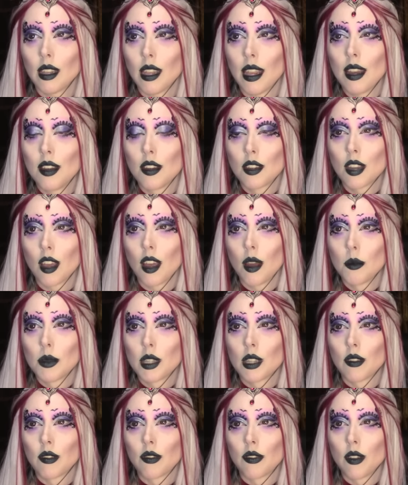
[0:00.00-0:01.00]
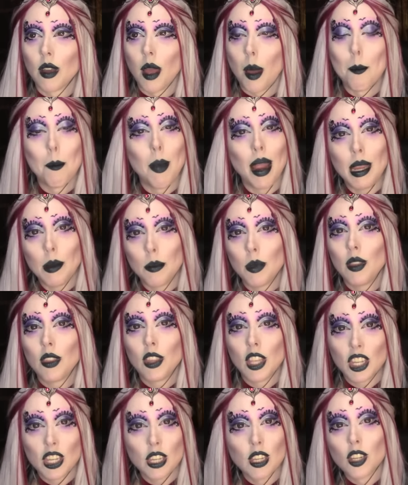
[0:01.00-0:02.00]
in terms of maybe
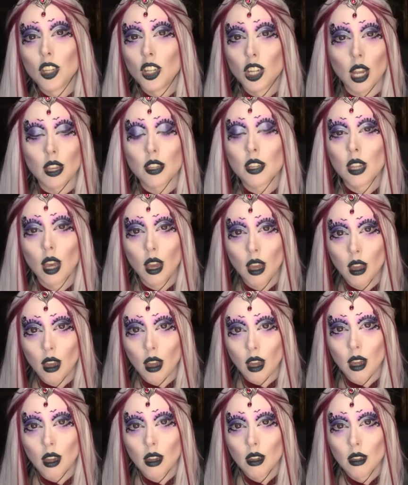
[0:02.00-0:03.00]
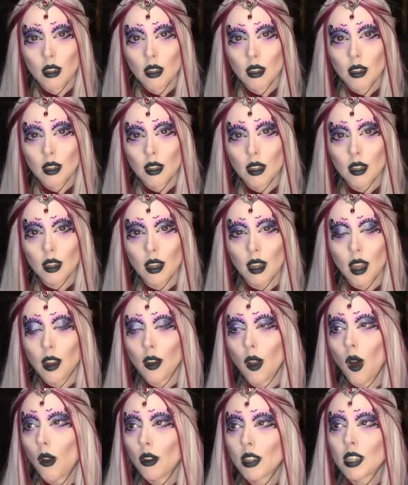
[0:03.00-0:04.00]
this is just her. And
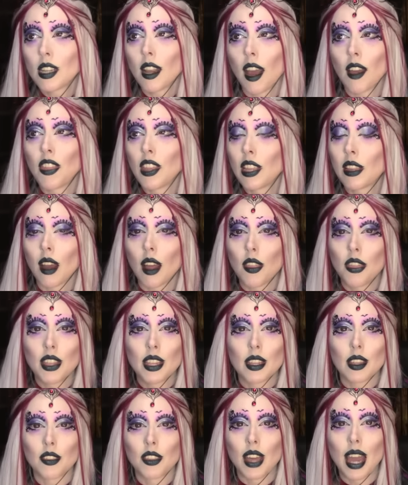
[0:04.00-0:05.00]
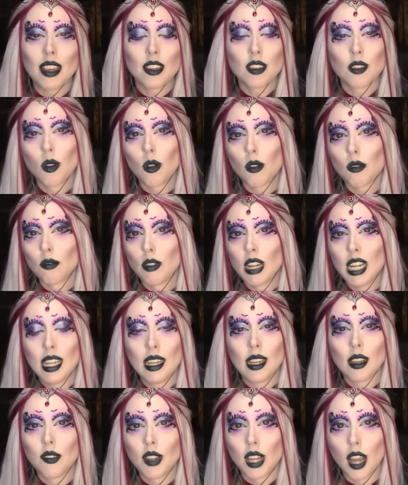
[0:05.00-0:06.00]
honestly, I think that is not really
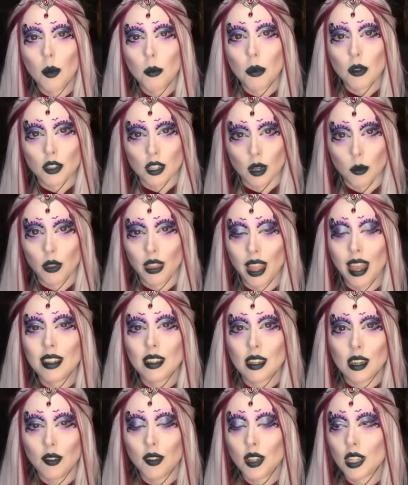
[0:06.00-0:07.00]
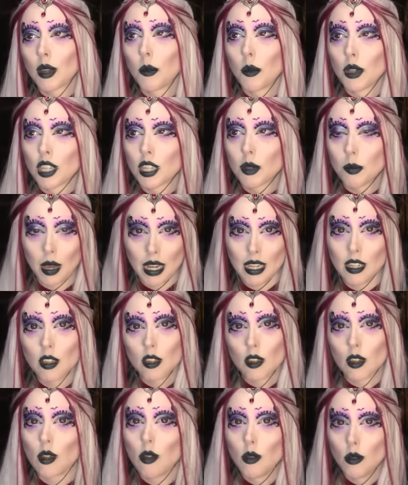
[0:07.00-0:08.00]
giving up on someone. That is giving someone space
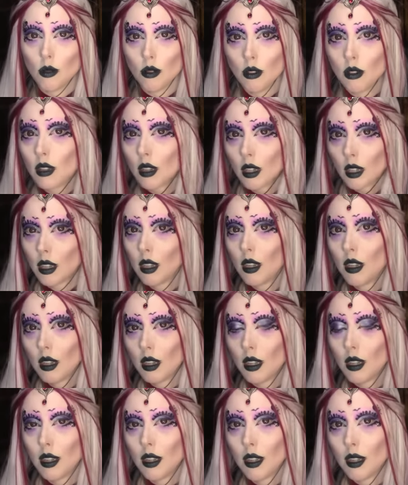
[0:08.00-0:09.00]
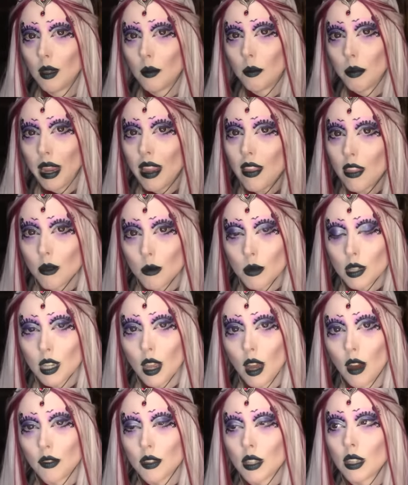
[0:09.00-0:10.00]
to be
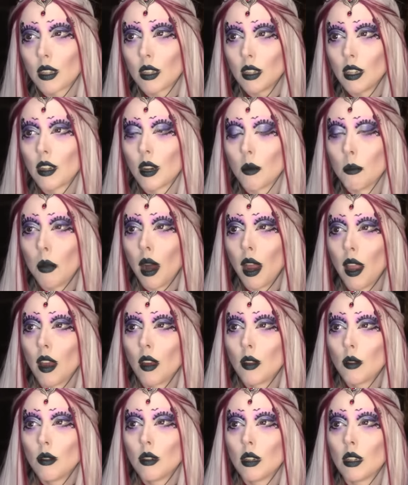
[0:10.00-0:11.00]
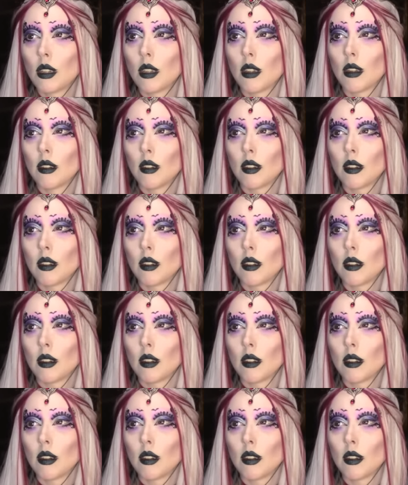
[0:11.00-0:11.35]
themselves. That, you know, my own